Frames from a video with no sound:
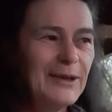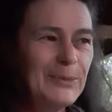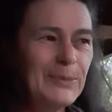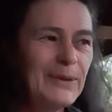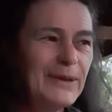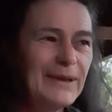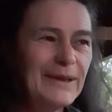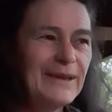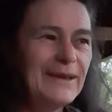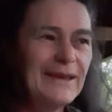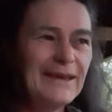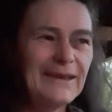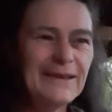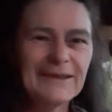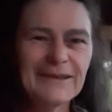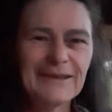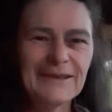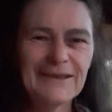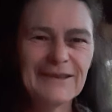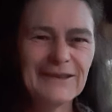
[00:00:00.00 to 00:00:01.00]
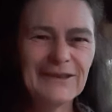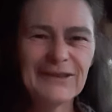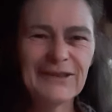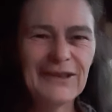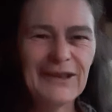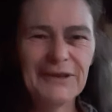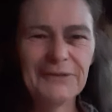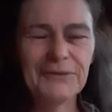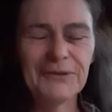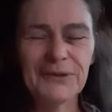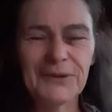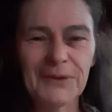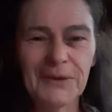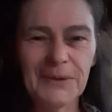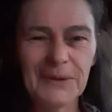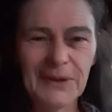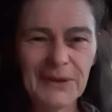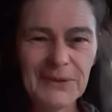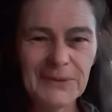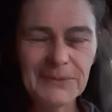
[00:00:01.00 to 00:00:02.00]
But again, you're never
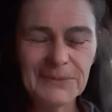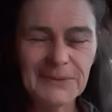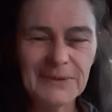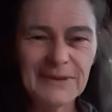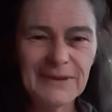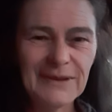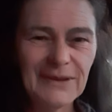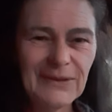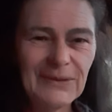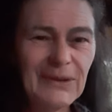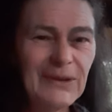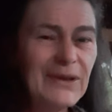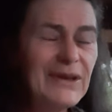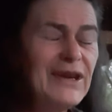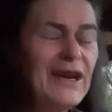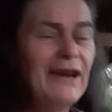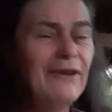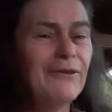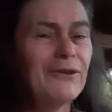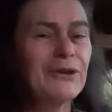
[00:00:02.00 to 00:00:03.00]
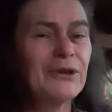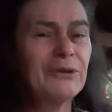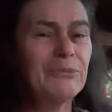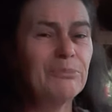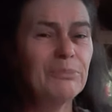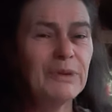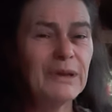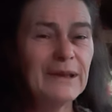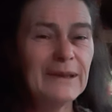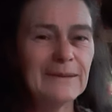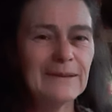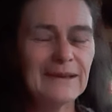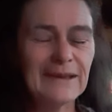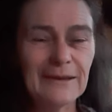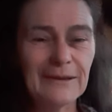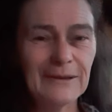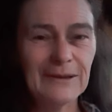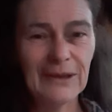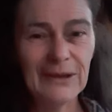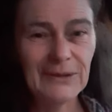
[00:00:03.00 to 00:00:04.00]
alone. You're never completely
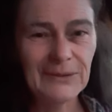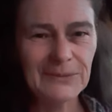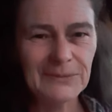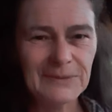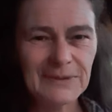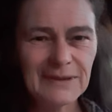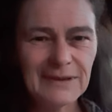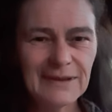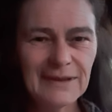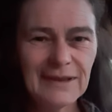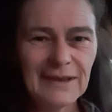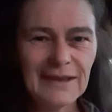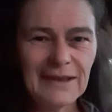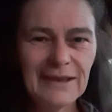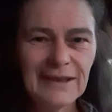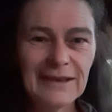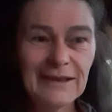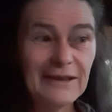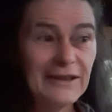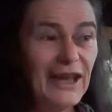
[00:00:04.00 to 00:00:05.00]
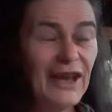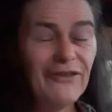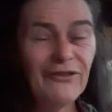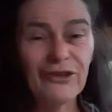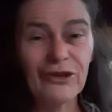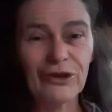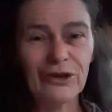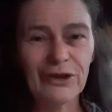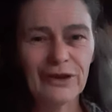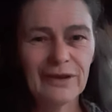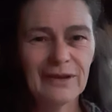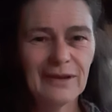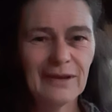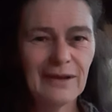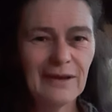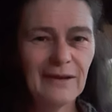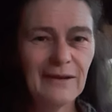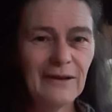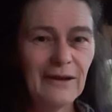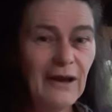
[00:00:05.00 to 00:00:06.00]
alone. Never.
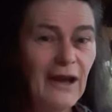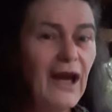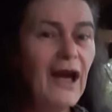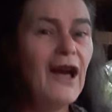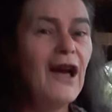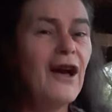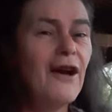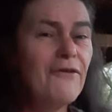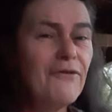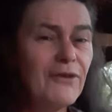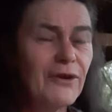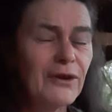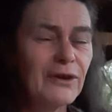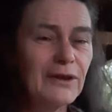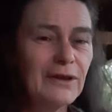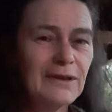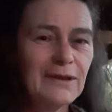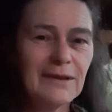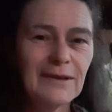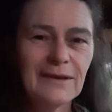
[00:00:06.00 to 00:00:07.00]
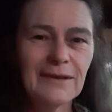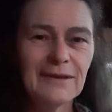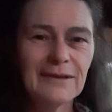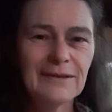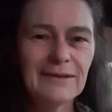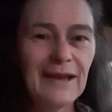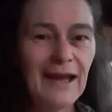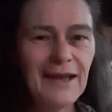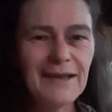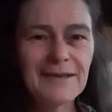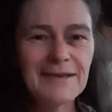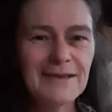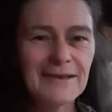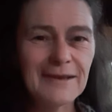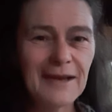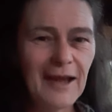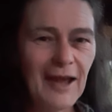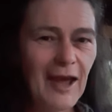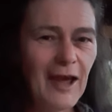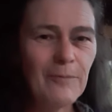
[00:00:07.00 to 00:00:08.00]
Ever. That's
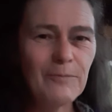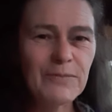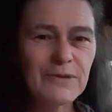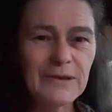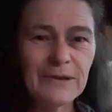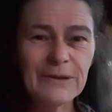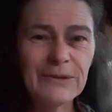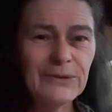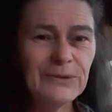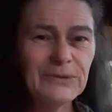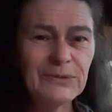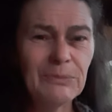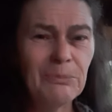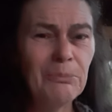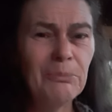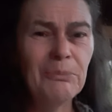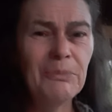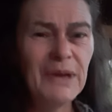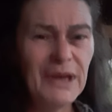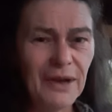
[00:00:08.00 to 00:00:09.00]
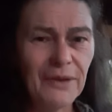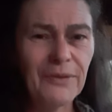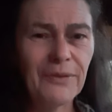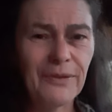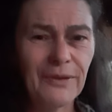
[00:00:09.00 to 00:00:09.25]
an absolute myth.